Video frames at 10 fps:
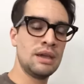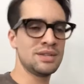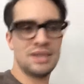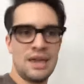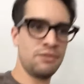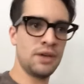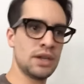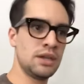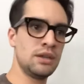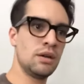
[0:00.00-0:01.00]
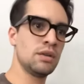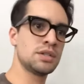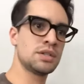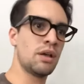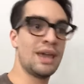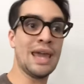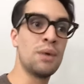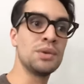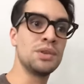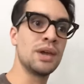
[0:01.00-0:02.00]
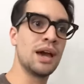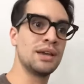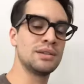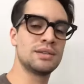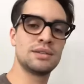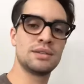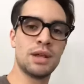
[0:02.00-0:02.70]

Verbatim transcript: I was like, yeah, fuck it. You know, I'll just I'll hang out with you guys.